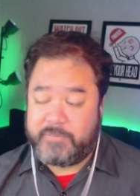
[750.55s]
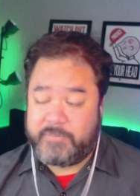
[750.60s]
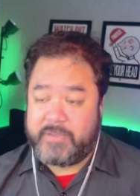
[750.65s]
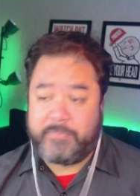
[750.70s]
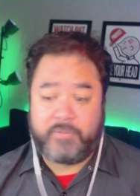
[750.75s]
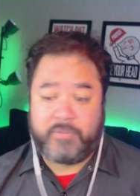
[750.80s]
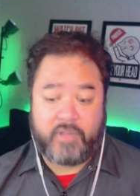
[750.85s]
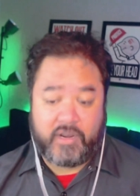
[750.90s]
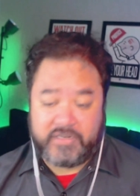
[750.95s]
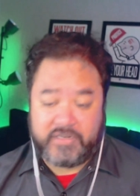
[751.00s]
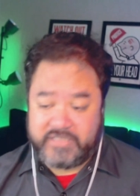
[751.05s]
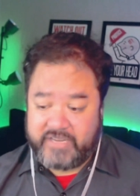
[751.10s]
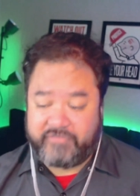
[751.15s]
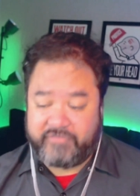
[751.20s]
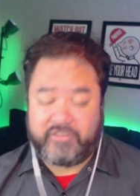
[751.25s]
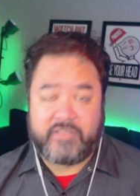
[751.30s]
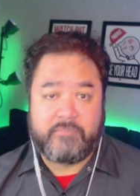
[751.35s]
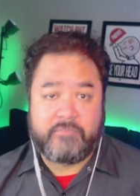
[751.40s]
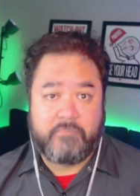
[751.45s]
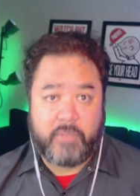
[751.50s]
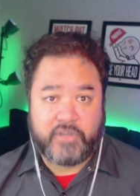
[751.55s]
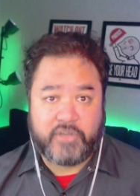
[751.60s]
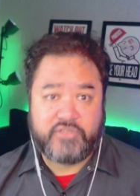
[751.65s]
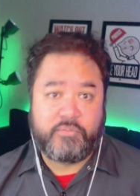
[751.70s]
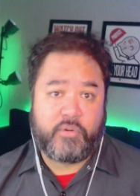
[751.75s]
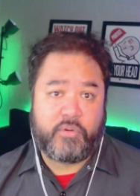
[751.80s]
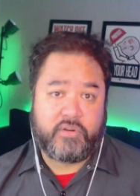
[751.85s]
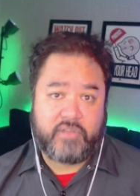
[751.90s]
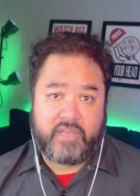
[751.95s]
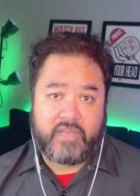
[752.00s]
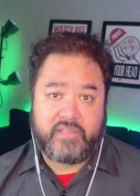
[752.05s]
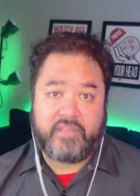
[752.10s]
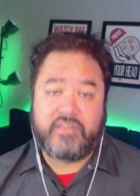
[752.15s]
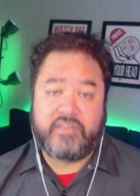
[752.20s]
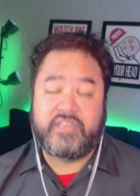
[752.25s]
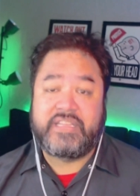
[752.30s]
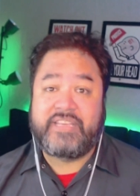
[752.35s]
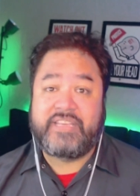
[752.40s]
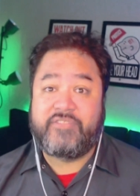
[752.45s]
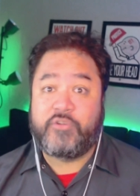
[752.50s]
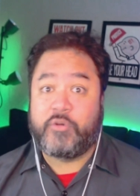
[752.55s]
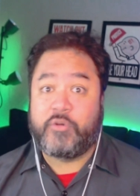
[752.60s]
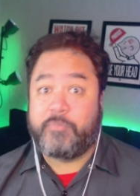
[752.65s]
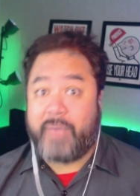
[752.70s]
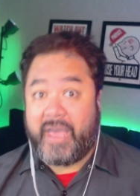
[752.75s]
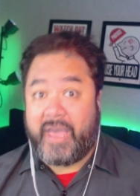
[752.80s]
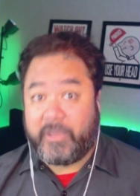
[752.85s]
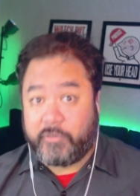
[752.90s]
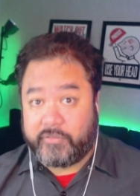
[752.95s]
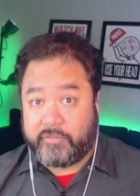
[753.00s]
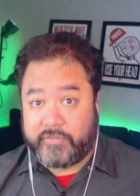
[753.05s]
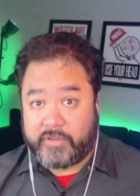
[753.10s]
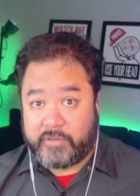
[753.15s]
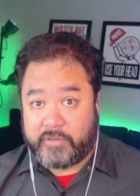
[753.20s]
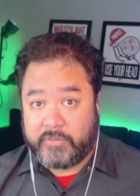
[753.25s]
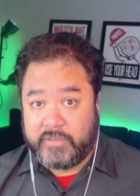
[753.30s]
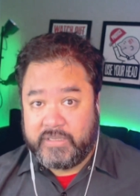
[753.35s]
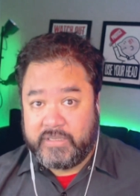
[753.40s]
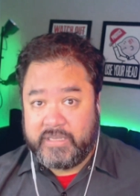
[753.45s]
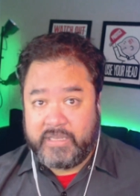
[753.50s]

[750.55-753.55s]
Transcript: People are definitely much more likely to leave you a bad review.